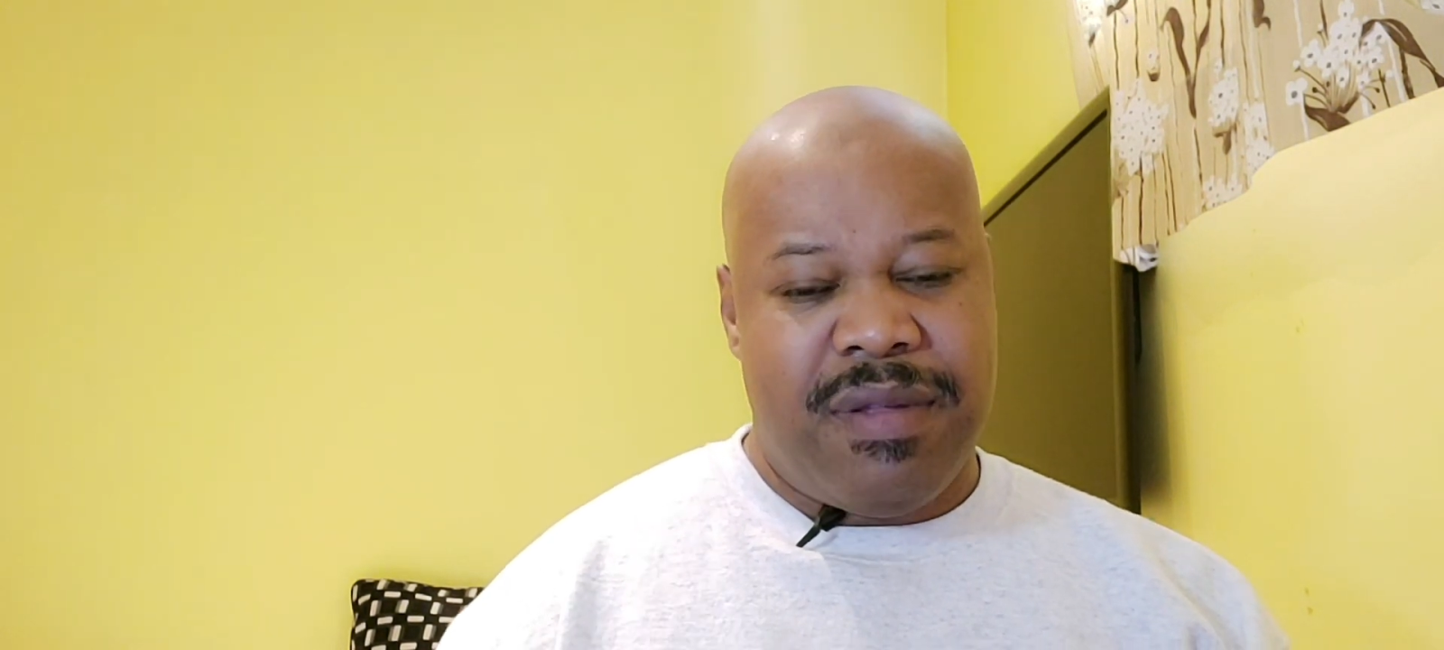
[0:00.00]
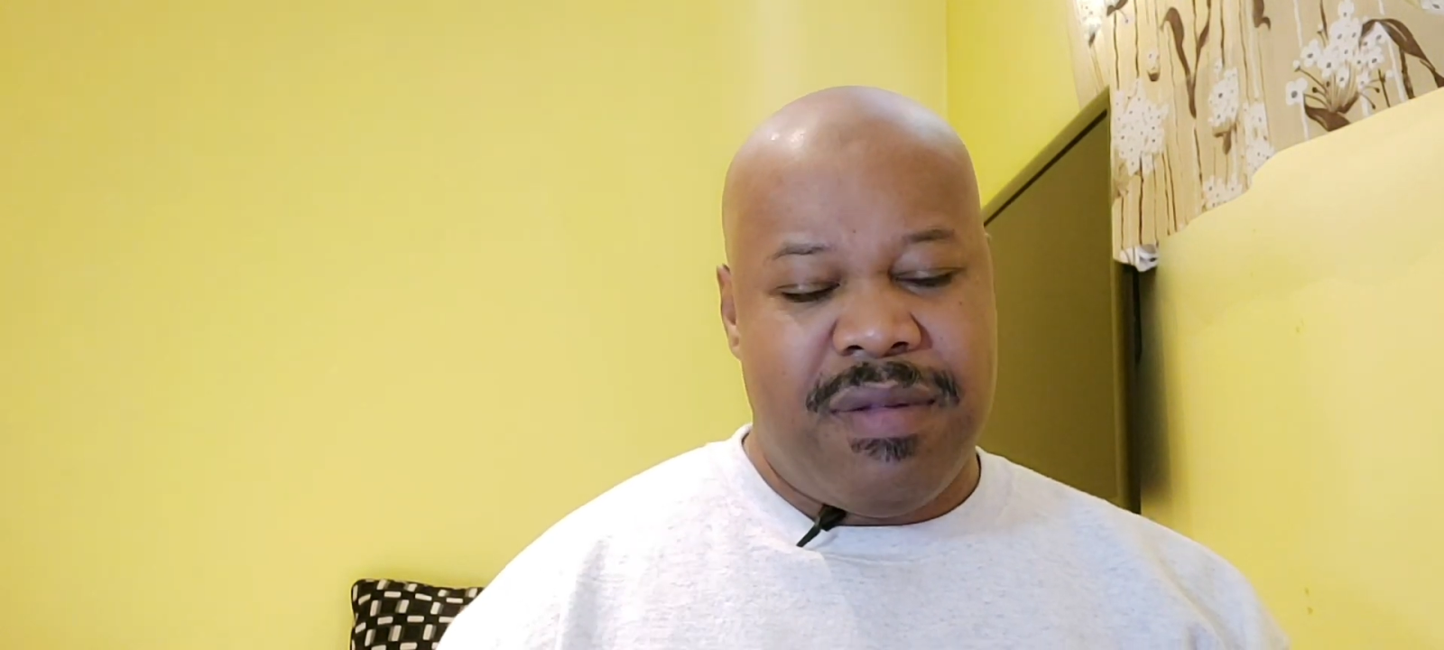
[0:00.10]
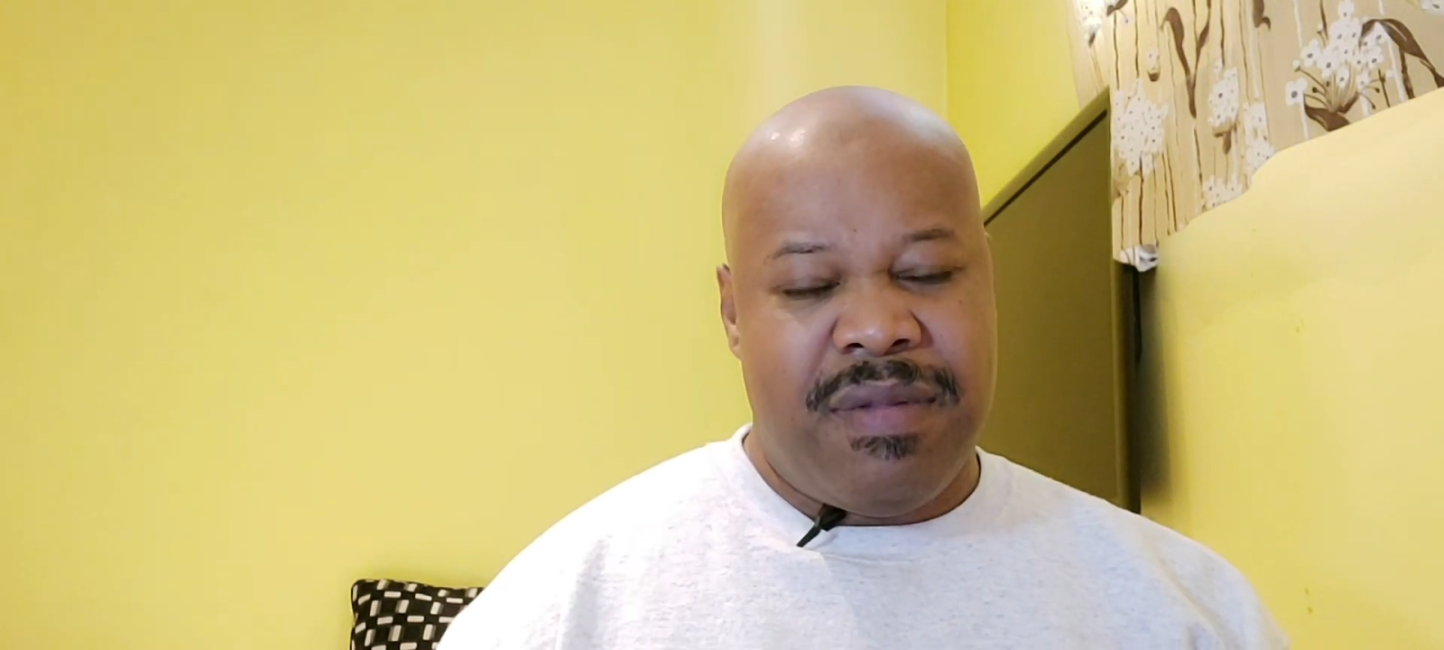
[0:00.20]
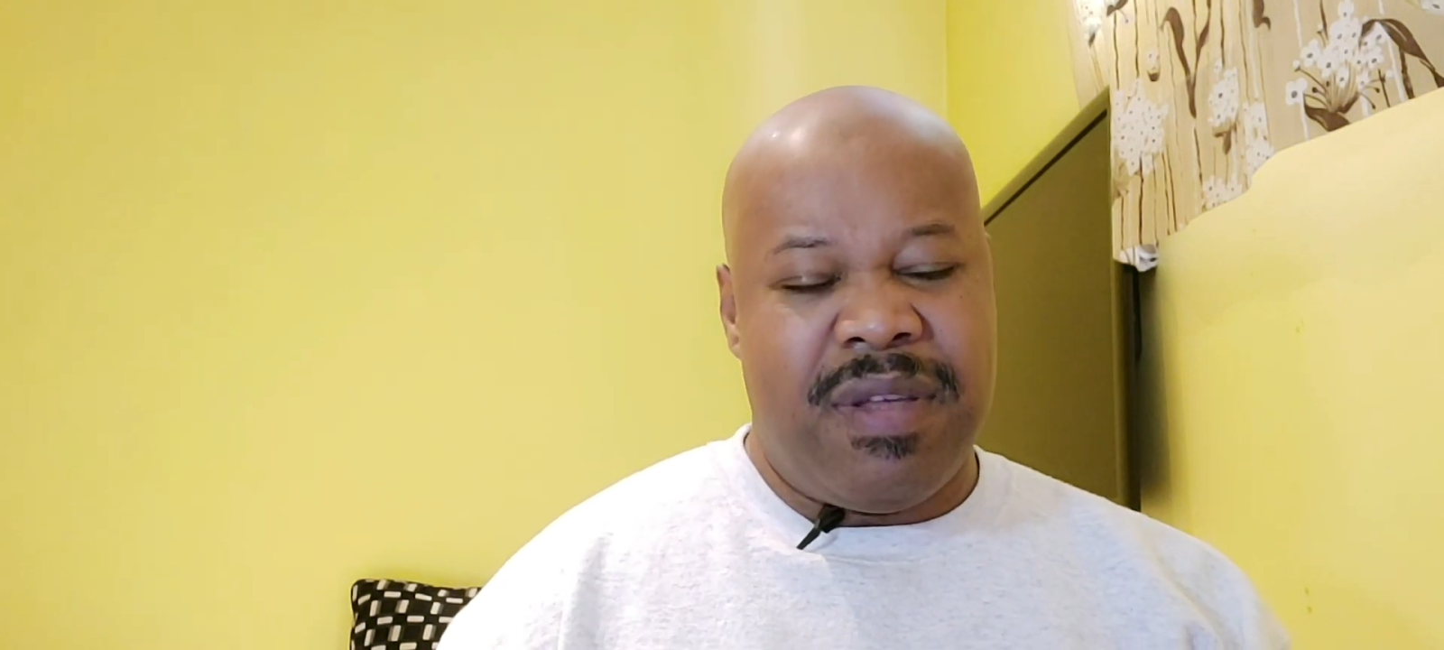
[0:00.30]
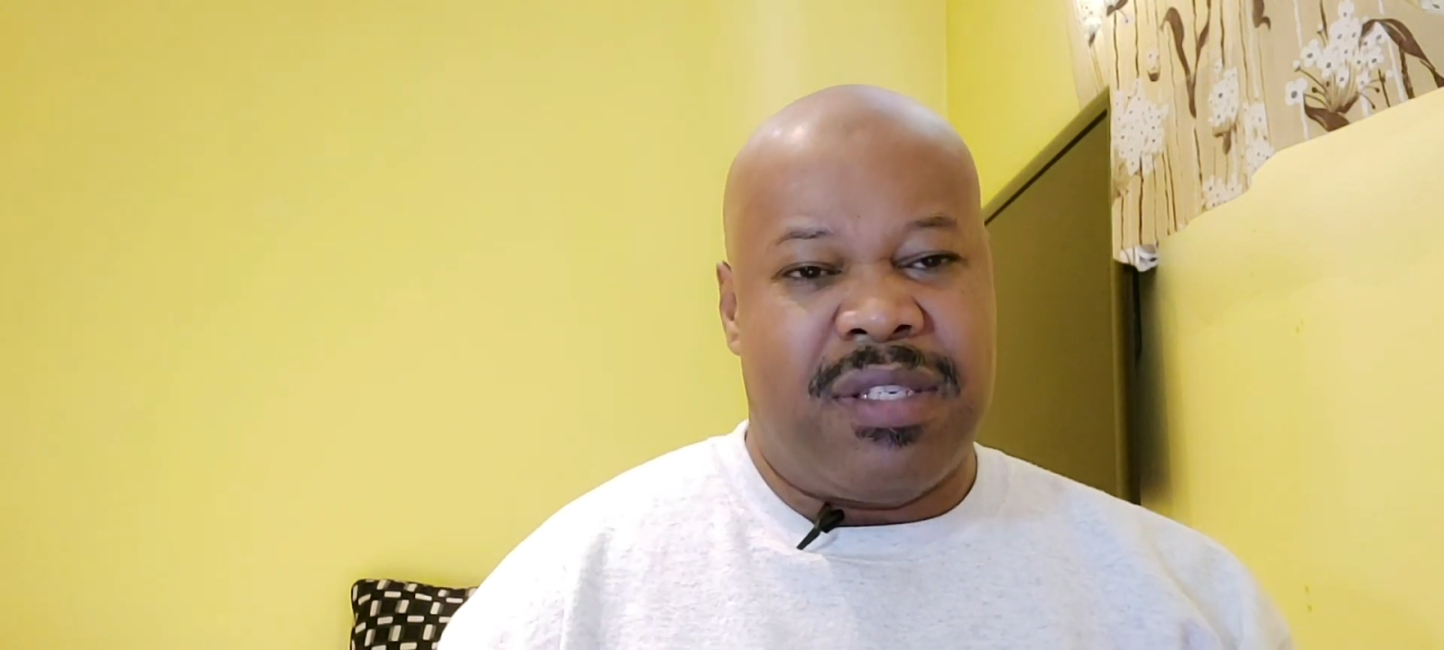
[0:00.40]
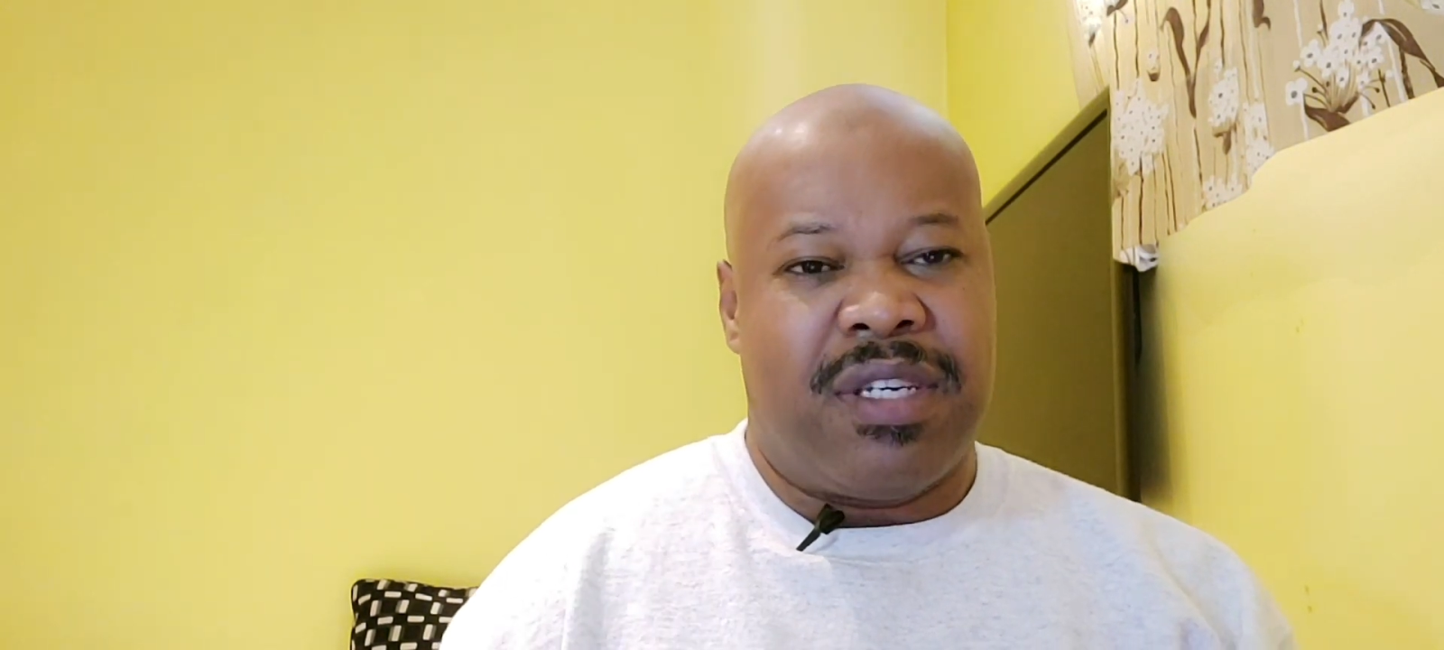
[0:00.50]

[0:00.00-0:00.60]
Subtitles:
This